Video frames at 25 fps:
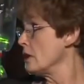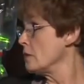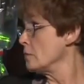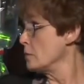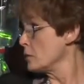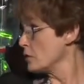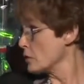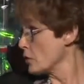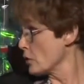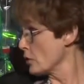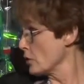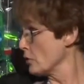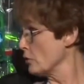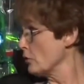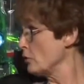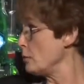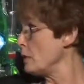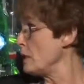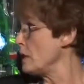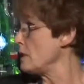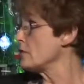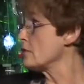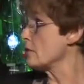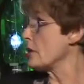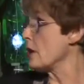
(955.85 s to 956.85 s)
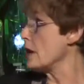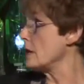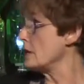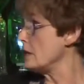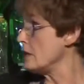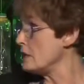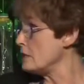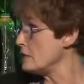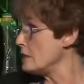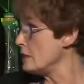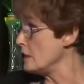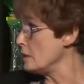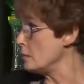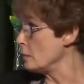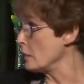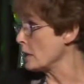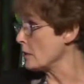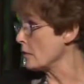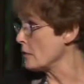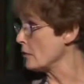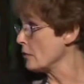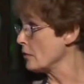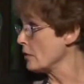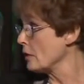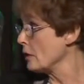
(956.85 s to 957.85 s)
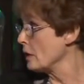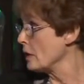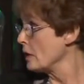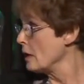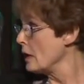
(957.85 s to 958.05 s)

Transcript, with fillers: maternal speech, at 18 months.